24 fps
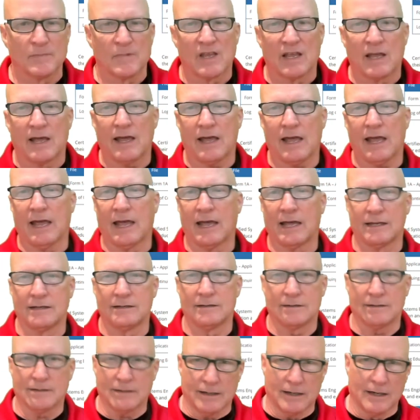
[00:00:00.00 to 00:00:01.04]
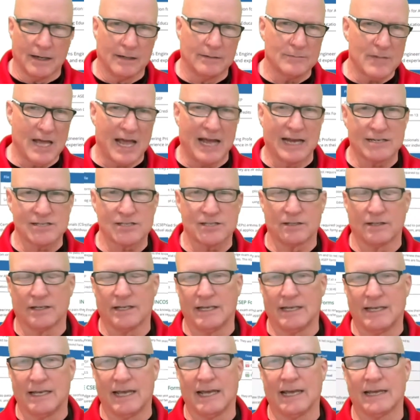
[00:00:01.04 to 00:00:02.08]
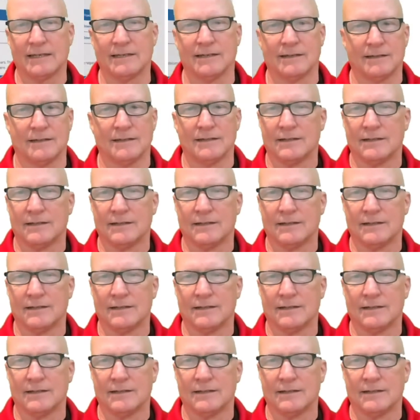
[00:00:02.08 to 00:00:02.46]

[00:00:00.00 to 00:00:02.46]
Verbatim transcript: and um, actually get